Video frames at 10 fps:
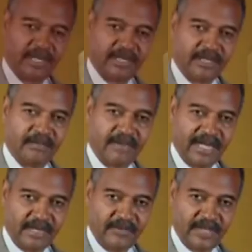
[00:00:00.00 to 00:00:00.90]
American
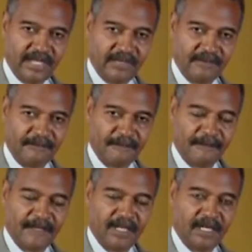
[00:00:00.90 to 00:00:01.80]
background,
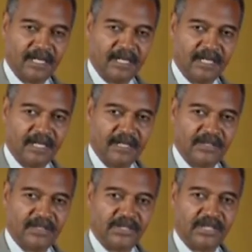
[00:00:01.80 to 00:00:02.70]
uh,
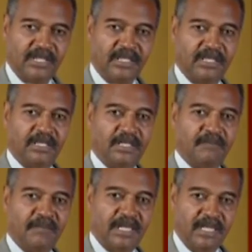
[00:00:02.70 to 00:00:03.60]
she did
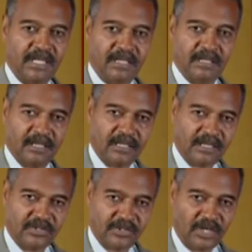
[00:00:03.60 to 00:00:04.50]
many
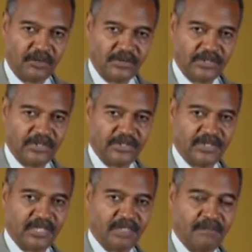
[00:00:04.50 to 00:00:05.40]

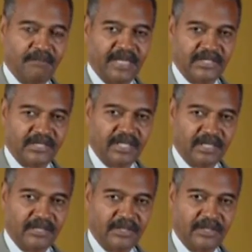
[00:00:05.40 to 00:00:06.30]
sculptures based
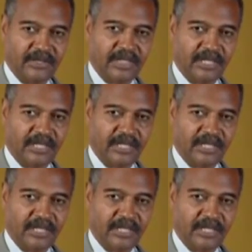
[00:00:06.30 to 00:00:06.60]
on her